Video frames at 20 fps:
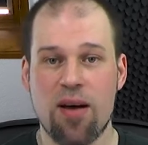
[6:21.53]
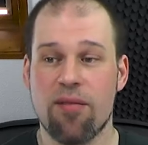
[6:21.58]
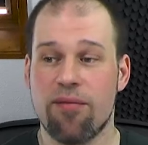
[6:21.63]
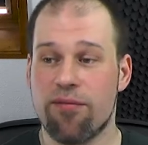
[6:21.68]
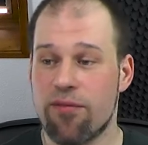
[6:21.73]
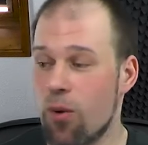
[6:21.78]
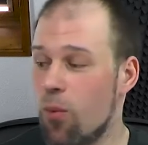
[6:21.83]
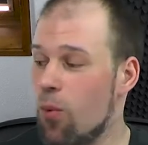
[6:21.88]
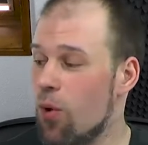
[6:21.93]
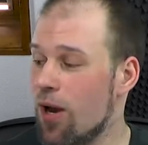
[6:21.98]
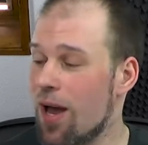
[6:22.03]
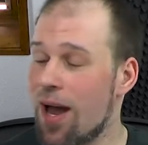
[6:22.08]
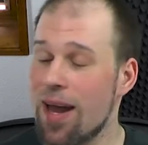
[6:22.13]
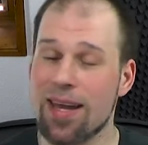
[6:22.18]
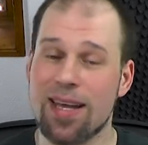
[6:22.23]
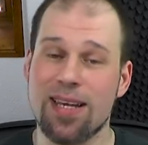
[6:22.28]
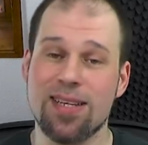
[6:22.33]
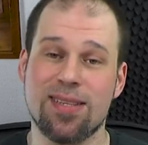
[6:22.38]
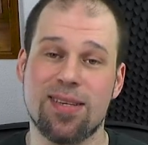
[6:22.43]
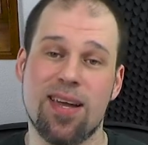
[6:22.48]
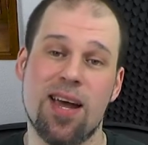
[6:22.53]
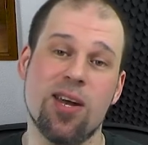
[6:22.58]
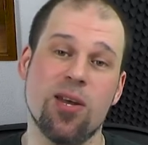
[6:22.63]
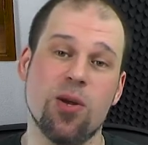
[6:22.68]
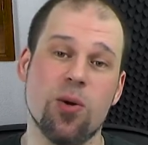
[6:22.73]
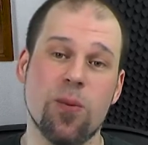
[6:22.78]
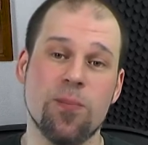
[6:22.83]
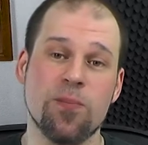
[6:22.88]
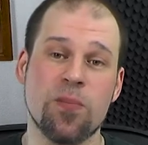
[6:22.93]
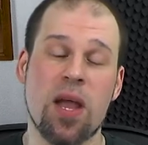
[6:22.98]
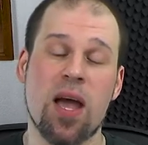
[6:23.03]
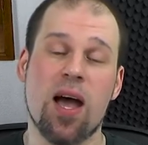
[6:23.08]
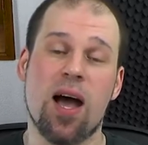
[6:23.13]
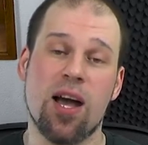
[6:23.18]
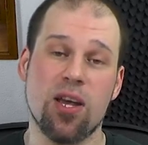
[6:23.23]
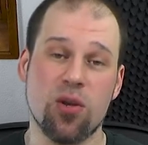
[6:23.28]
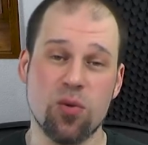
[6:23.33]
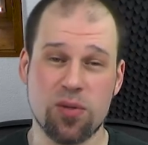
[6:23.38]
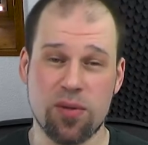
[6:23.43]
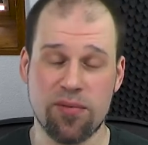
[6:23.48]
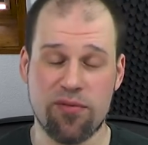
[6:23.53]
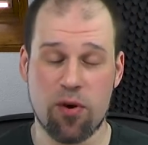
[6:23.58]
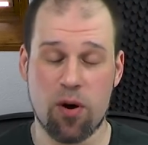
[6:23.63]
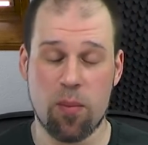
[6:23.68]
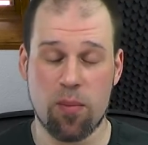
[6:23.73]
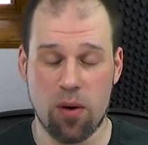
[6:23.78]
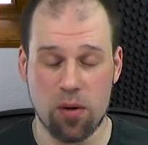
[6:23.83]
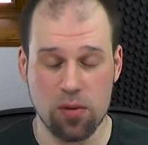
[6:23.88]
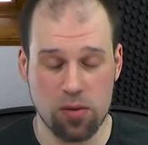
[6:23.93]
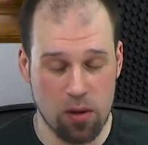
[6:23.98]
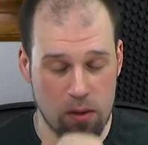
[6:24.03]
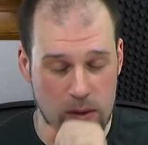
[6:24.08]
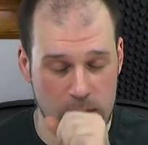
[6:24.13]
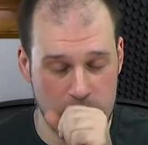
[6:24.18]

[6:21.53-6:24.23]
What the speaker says: From what I can tell you, I used it for about